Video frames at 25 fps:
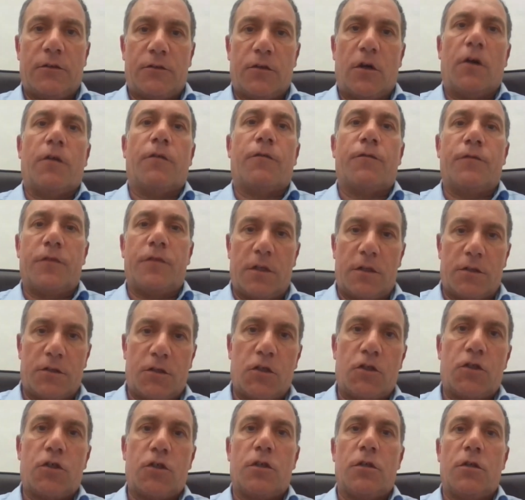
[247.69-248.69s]
of the
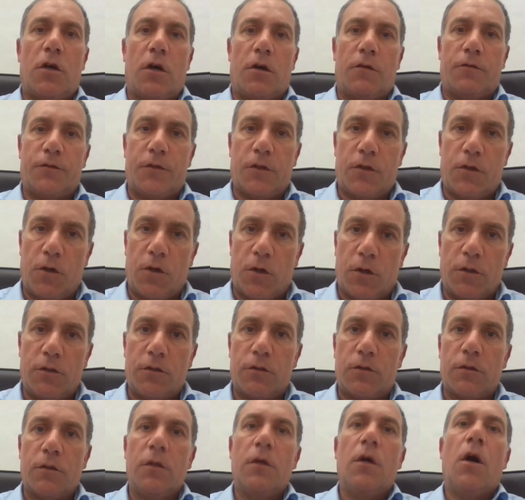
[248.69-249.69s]
decision of the
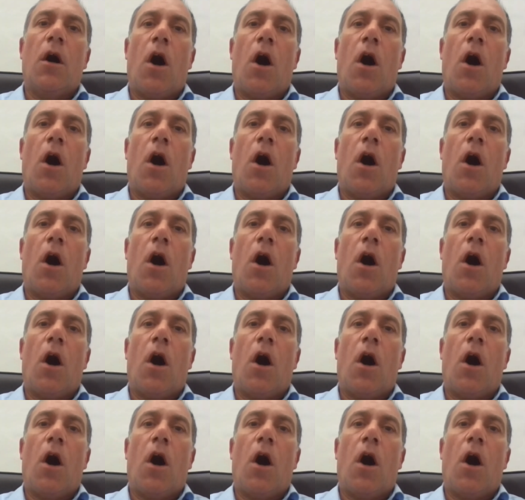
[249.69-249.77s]
court,